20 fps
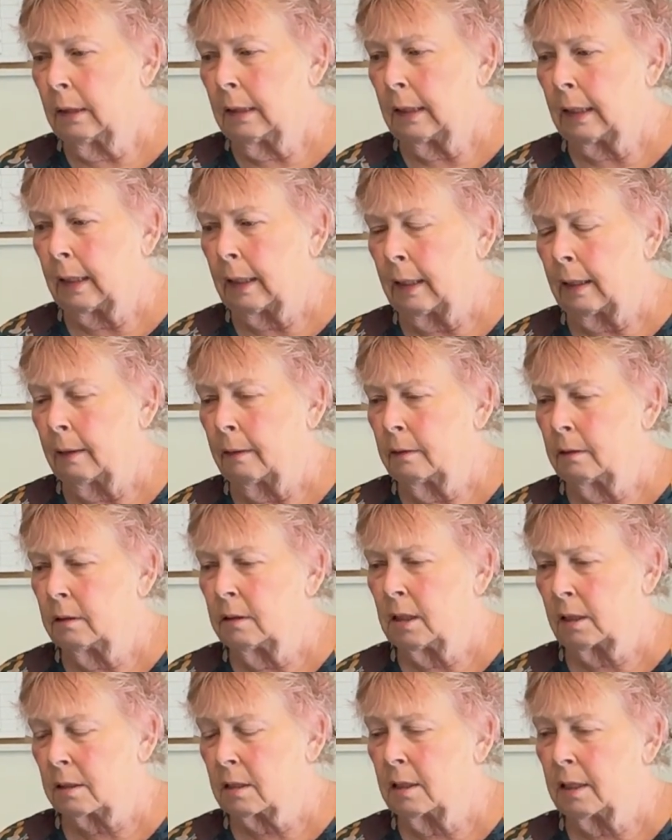It
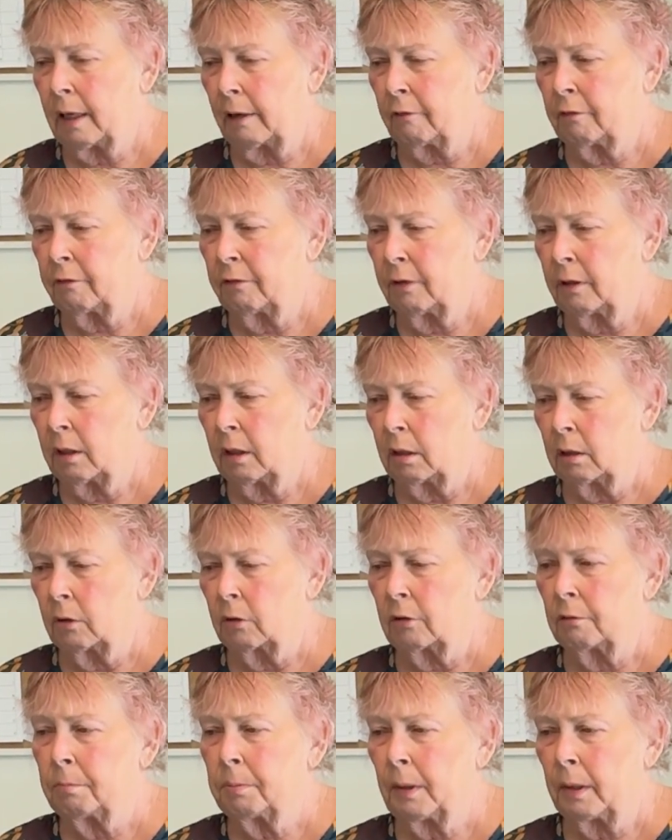doesn't have a
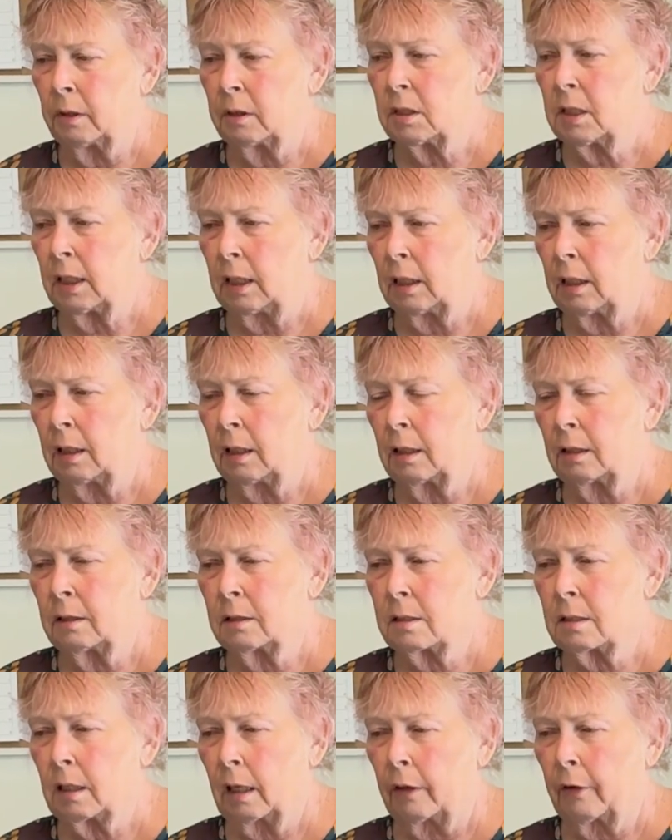lot of protein in it,
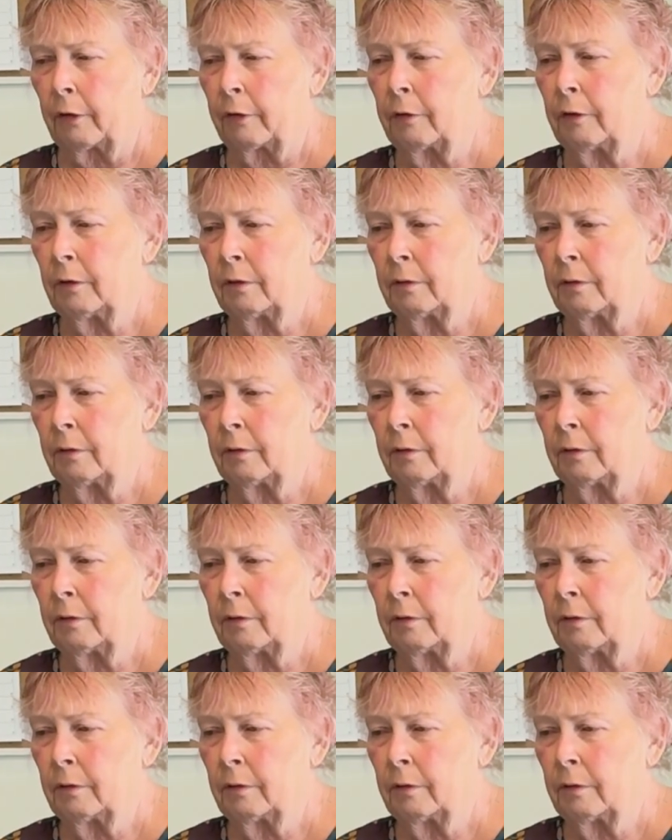so